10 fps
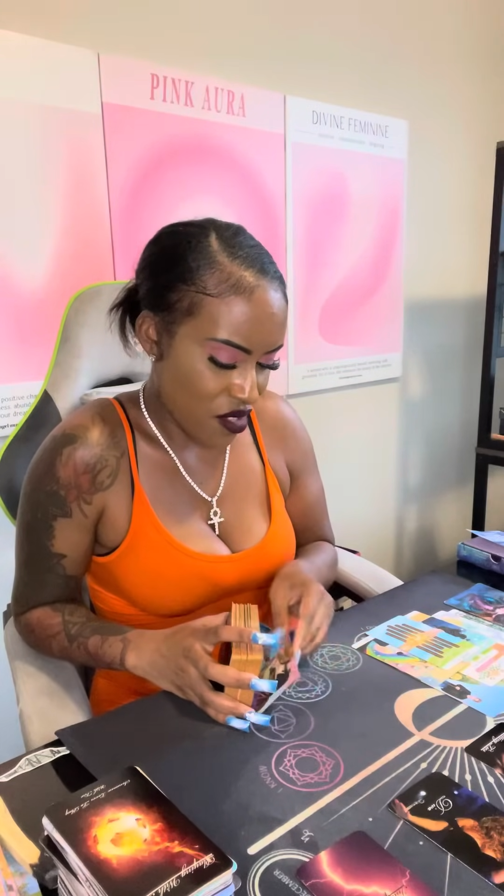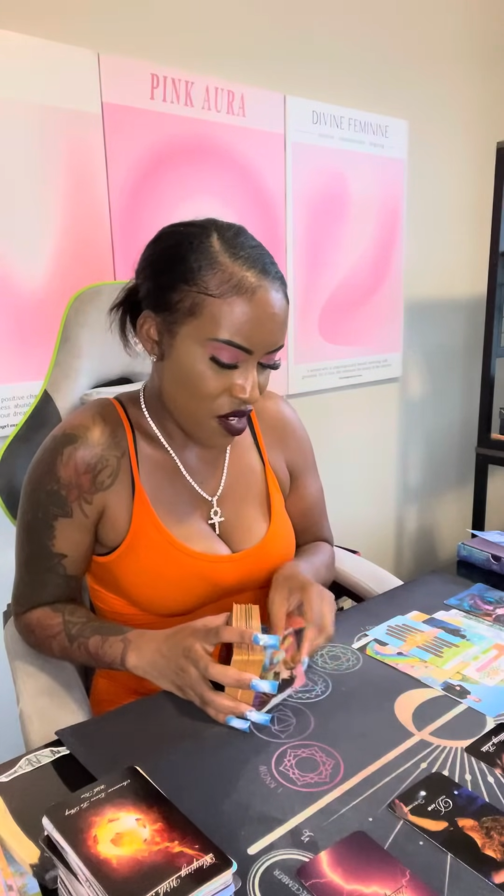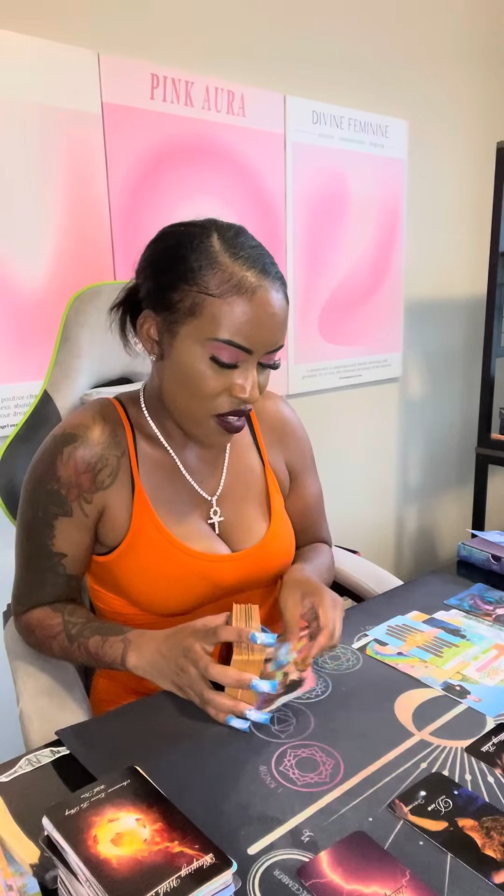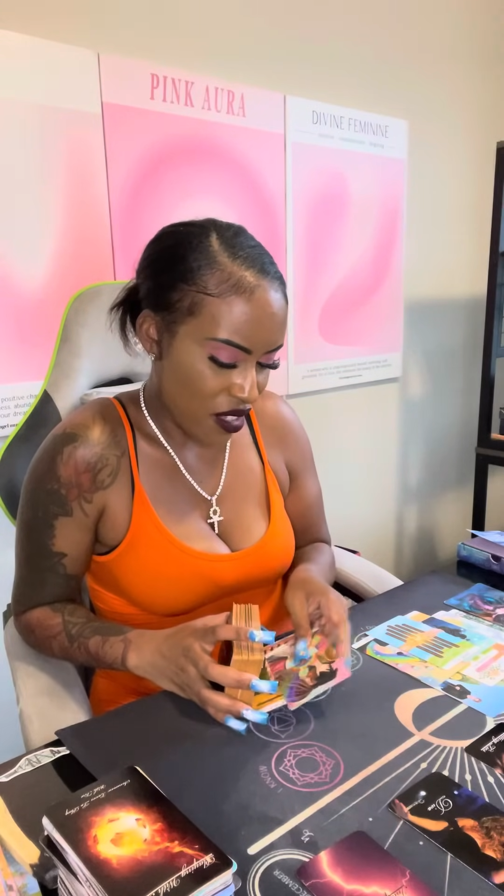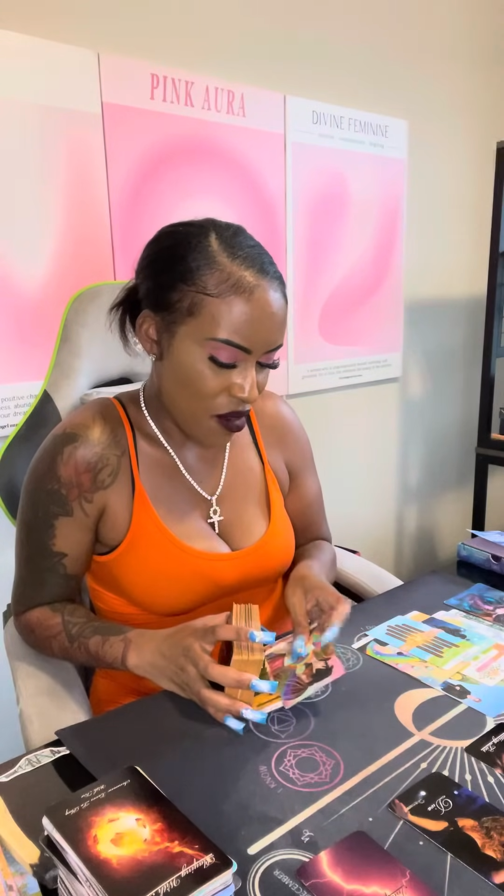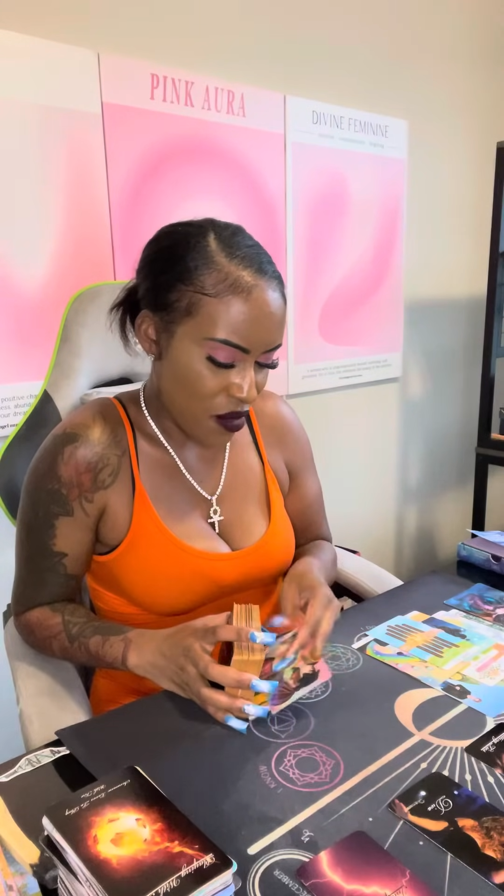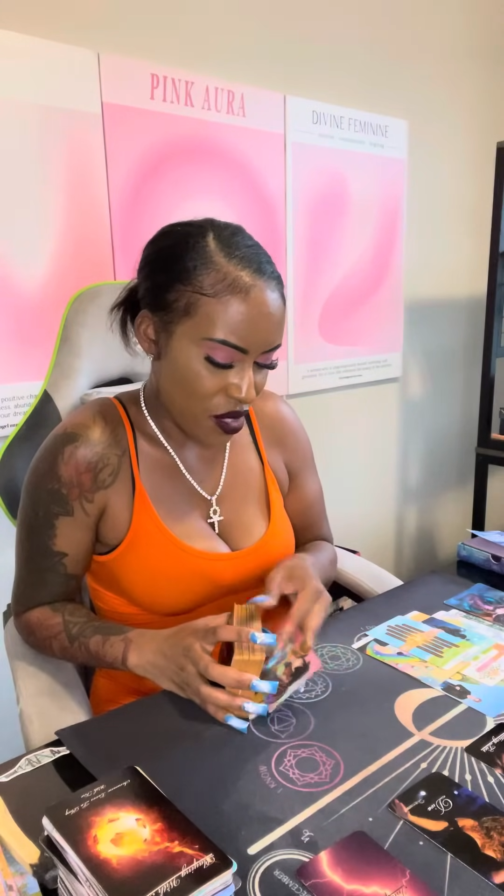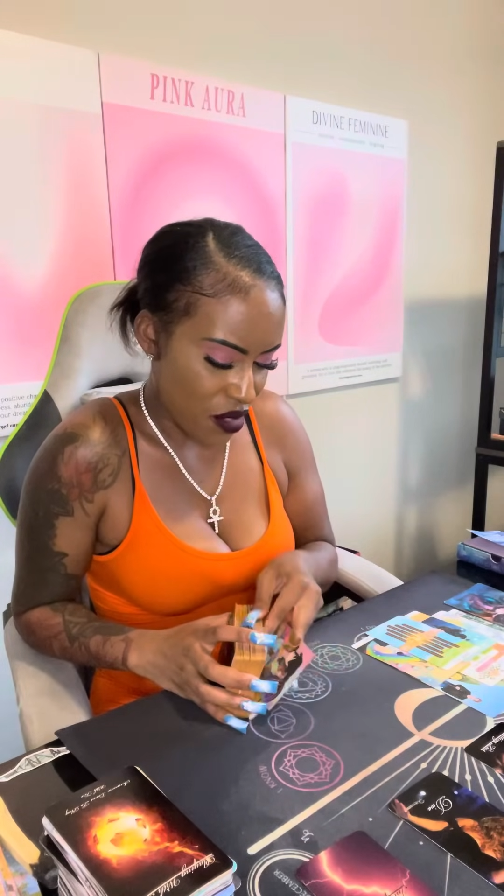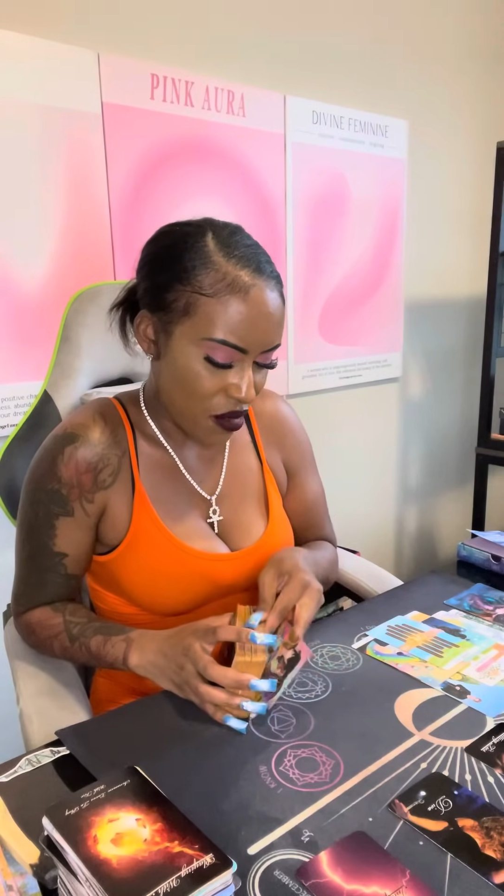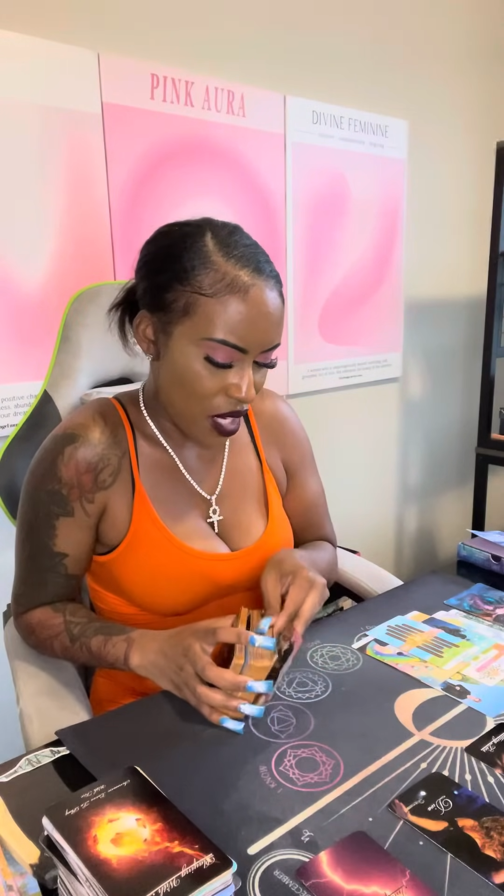They're in love with
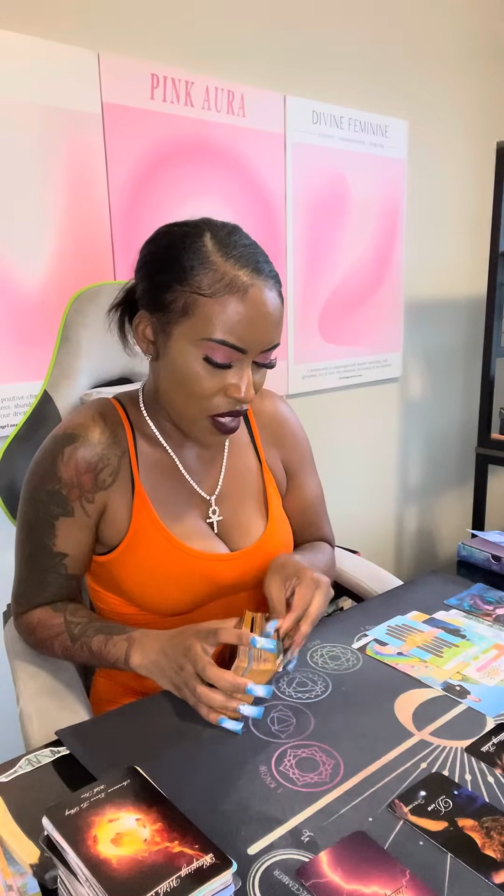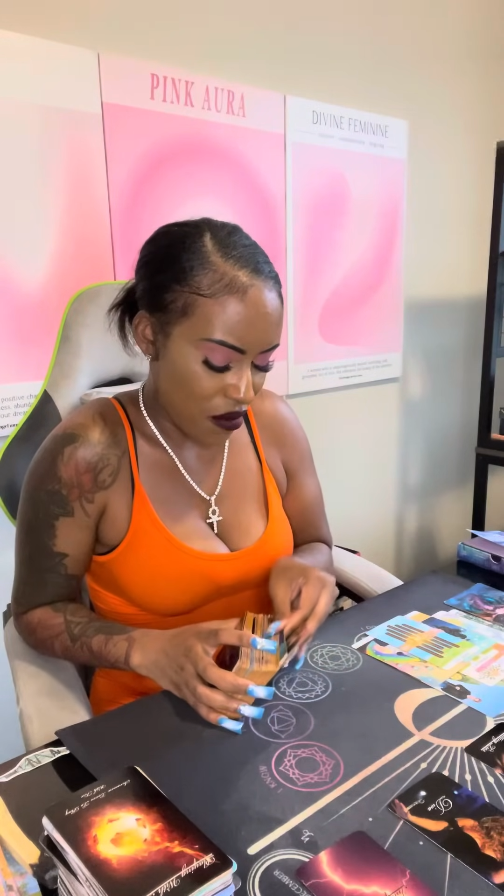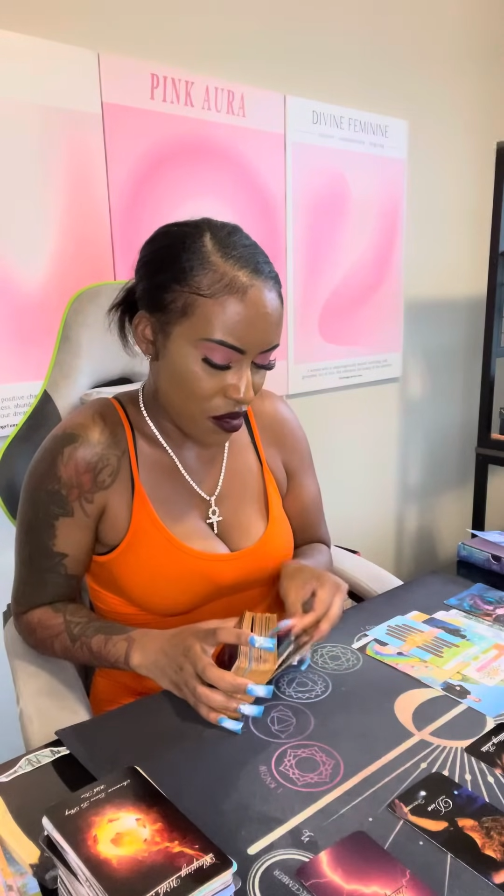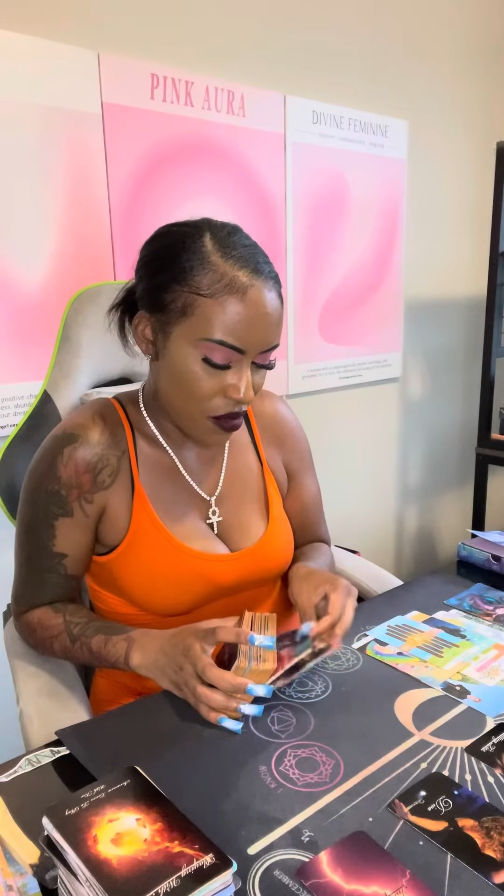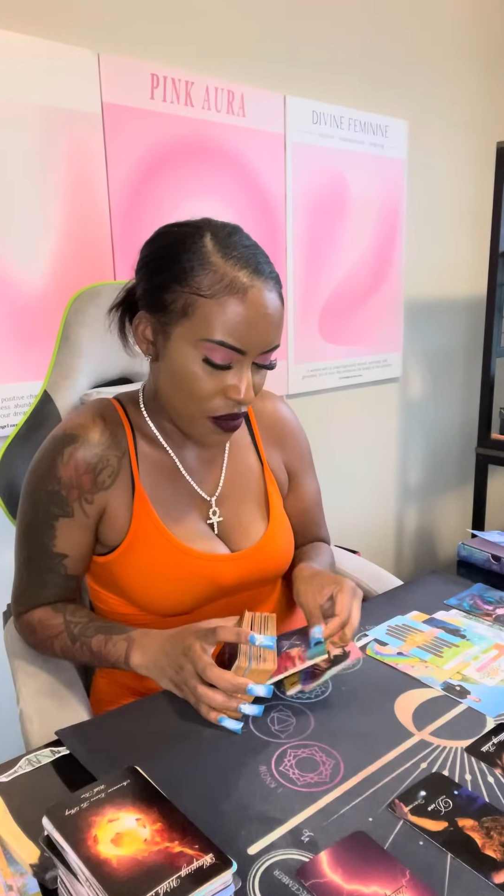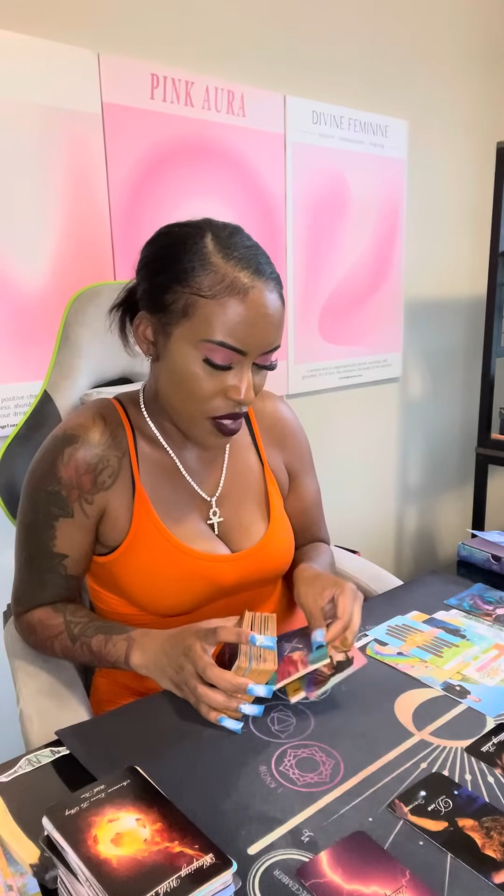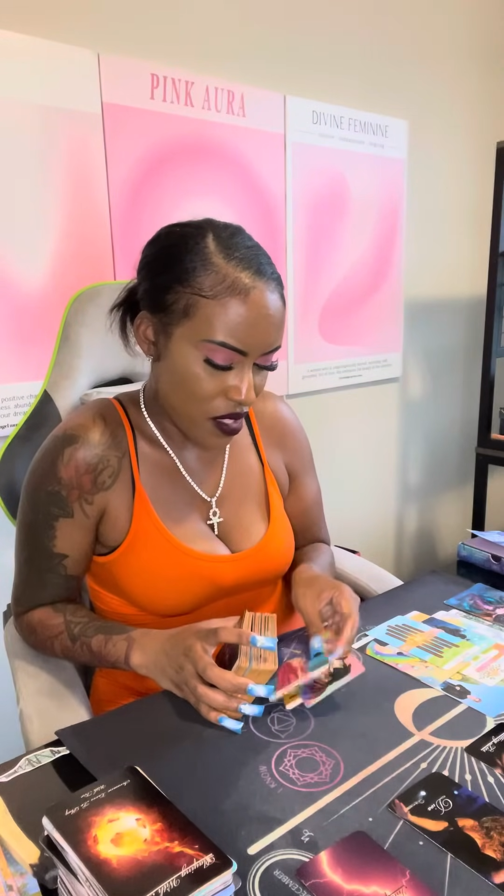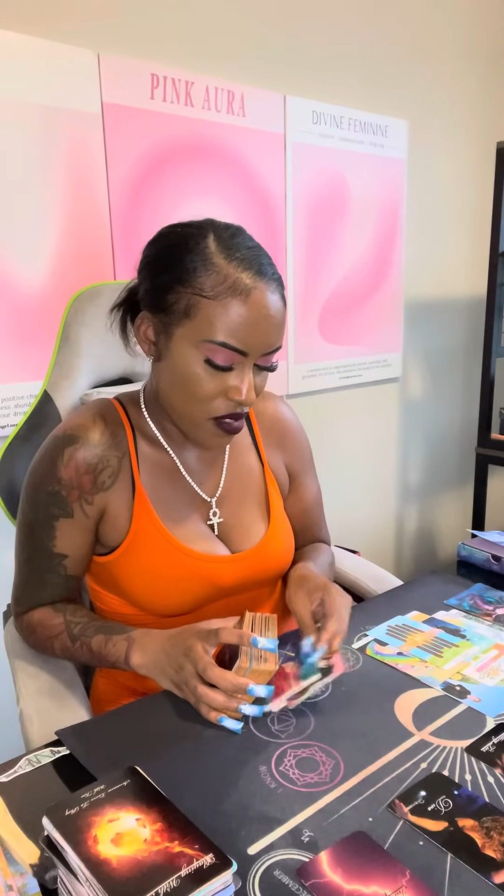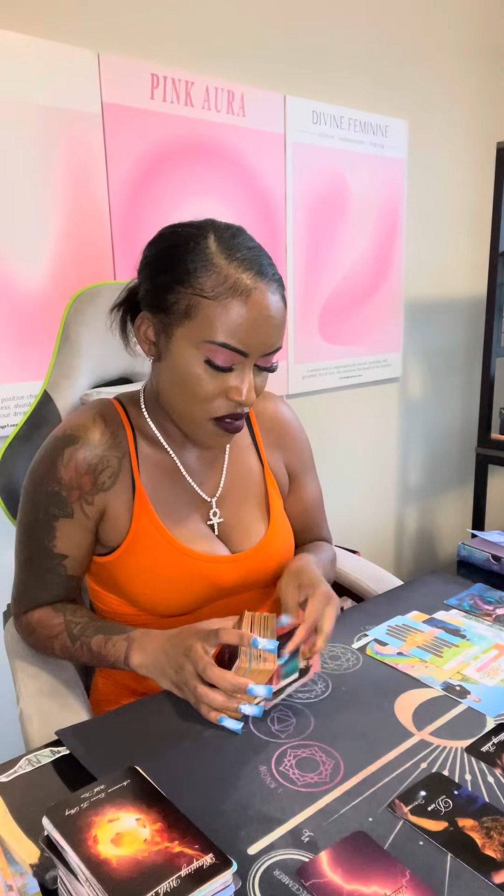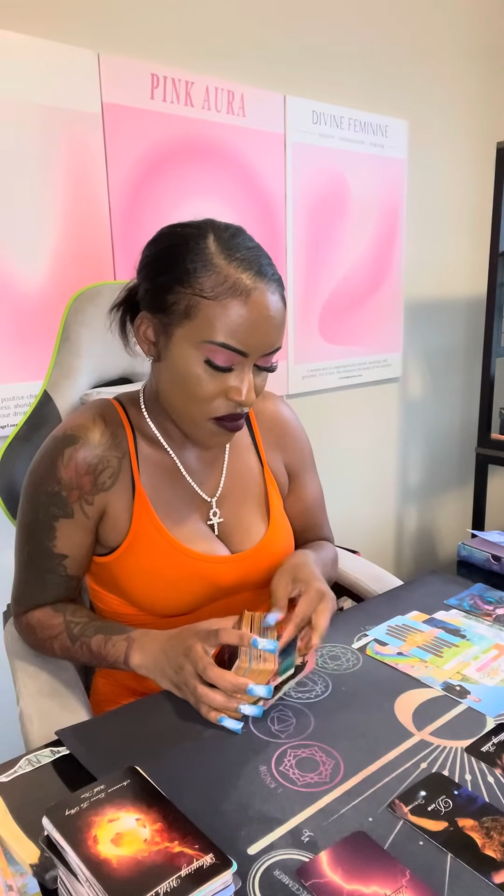you. Like, what the fuck?